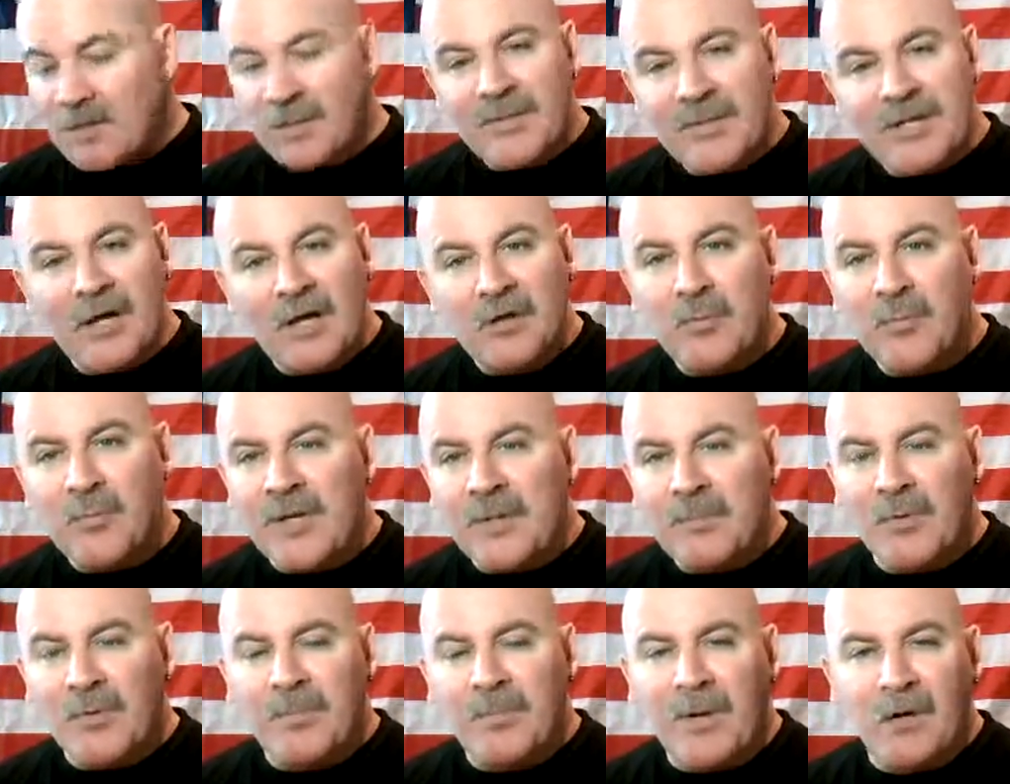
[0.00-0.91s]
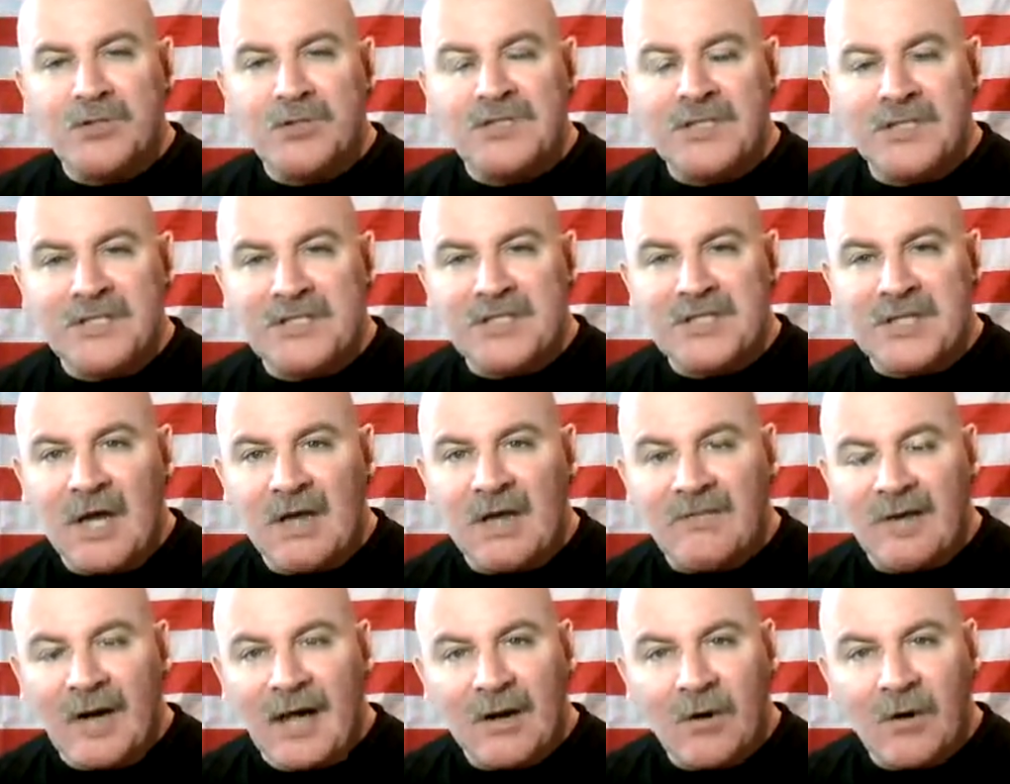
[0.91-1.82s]
there's going to be other people posting
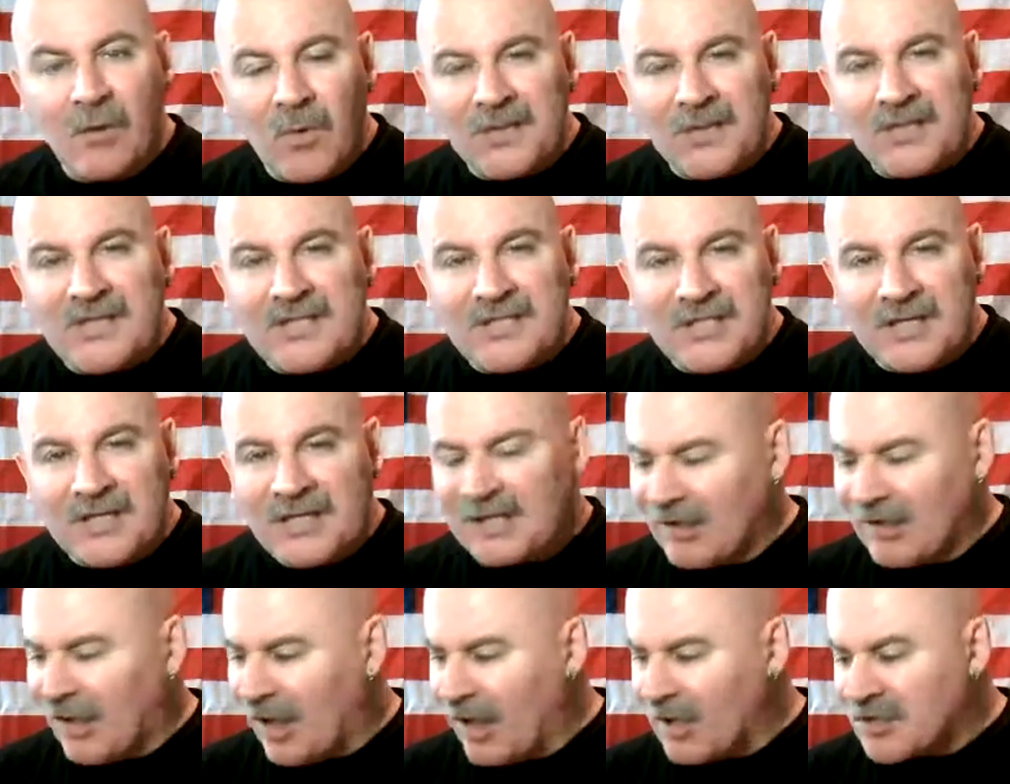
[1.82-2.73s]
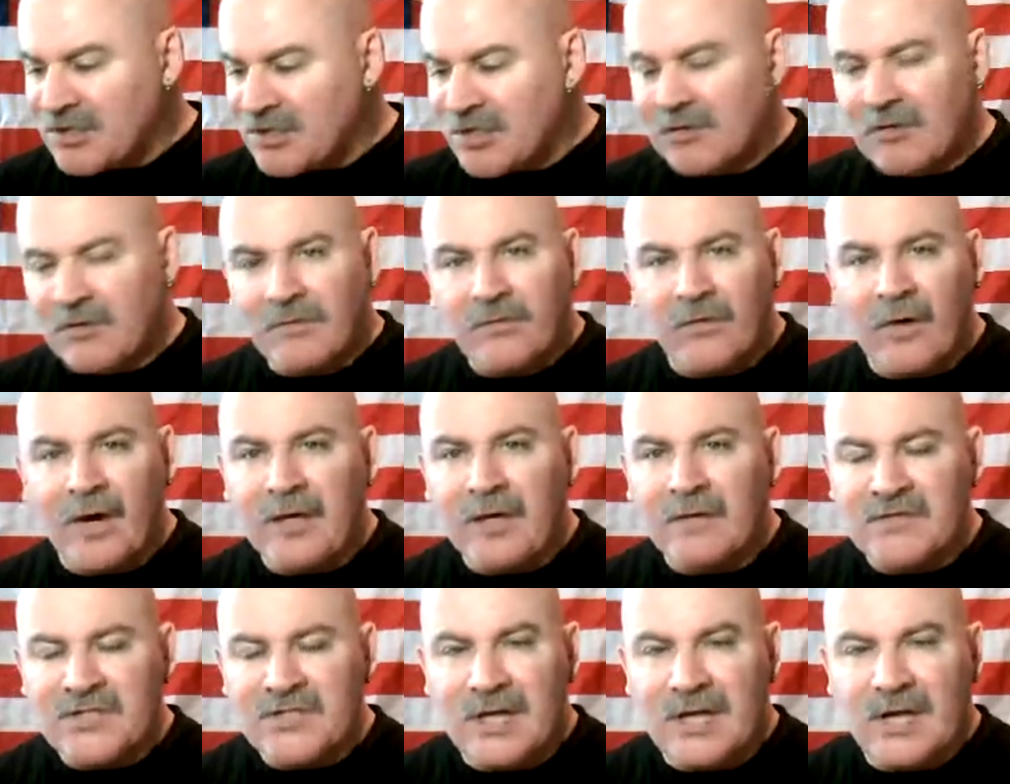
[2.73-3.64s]
stuff, and I don't want this to get lost in the
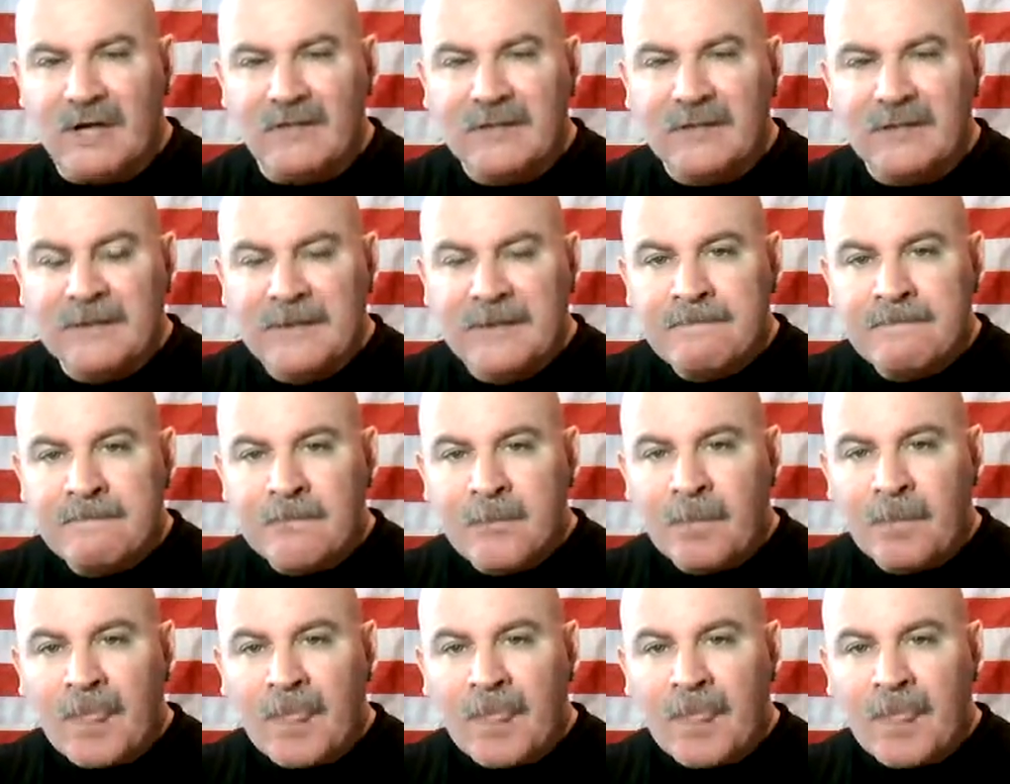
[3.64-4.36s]
fray of stuff.